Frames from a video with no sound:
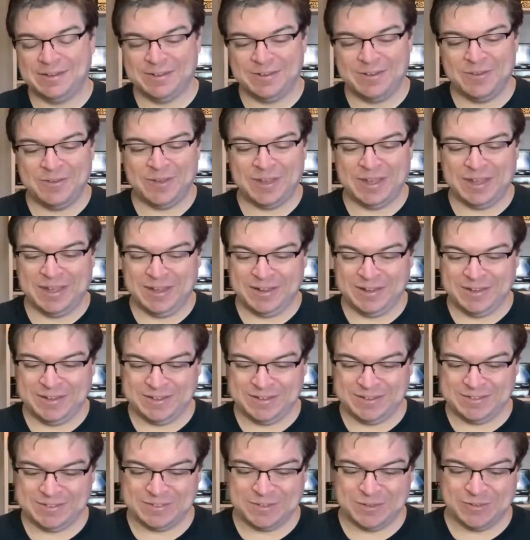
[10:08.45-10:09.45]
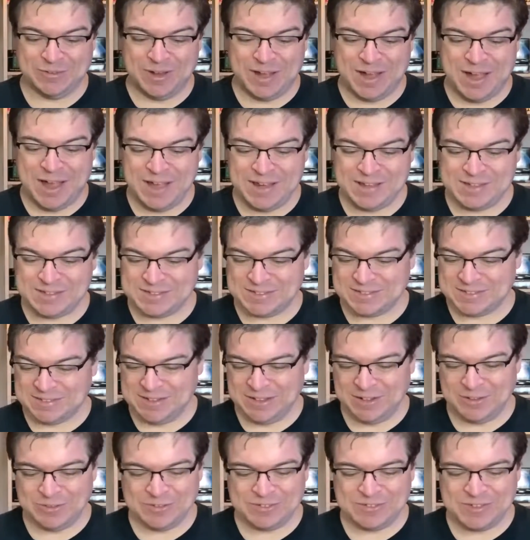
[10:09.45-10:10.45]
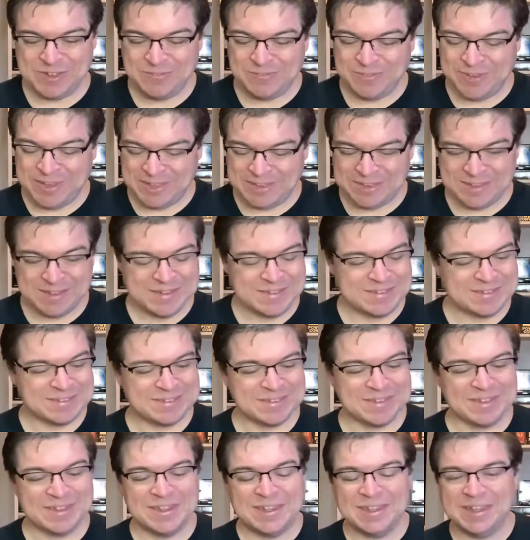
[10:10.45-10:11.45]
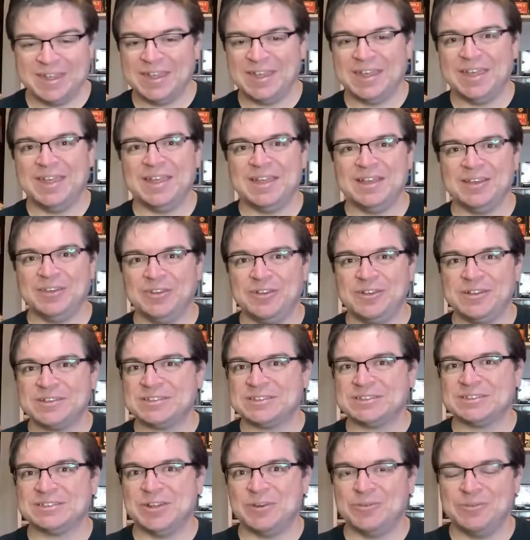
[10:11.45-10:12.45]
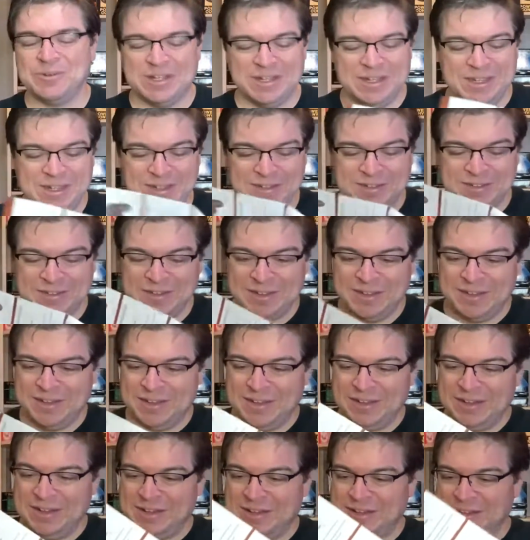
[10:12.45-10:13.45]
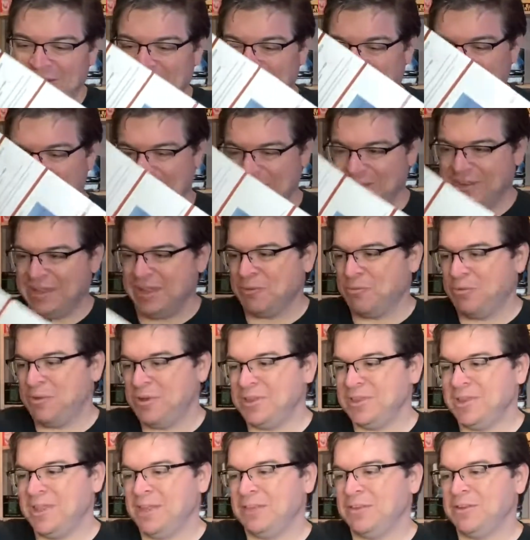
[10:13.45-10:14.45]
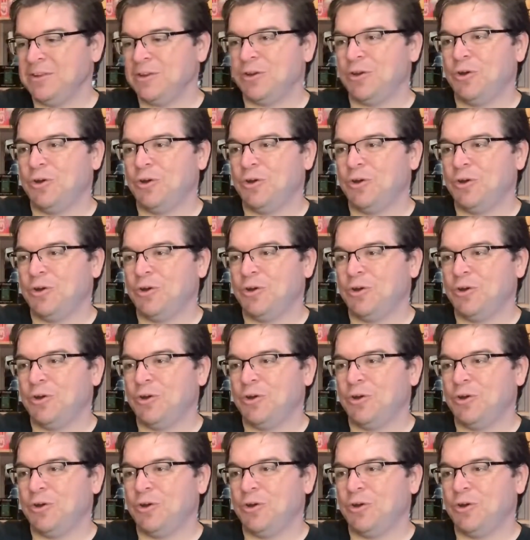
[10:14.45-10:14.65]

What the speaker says: Okay, so I just, stuff like this, it looks so neat. Like, wouldn't that look